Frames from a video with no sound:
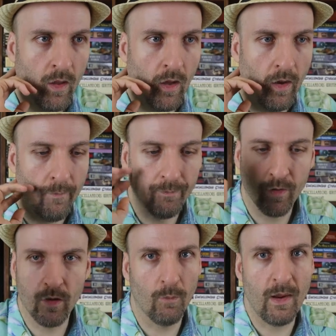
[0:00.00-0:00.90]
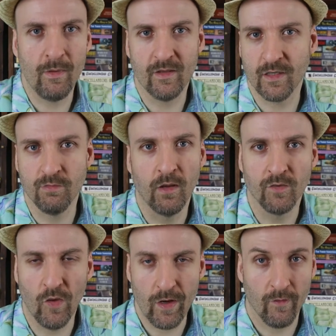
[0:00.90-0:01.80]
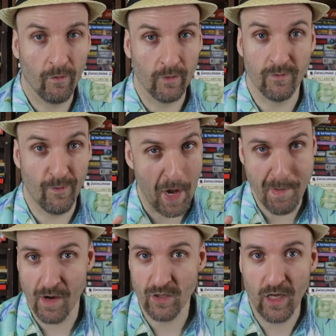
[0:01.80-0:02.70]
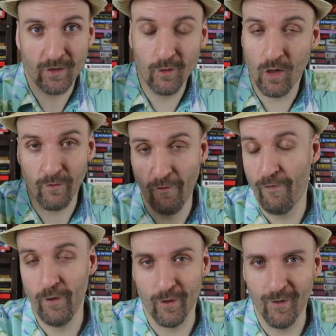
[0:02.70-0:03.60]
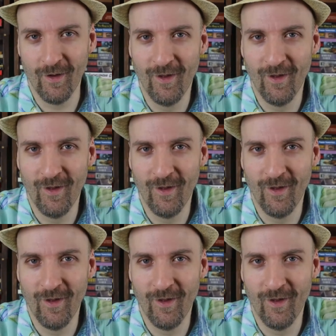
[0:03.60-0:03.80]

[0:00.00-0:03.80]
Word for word: um, you know, maybe six months later that reads very much like the Call of Cthulhu.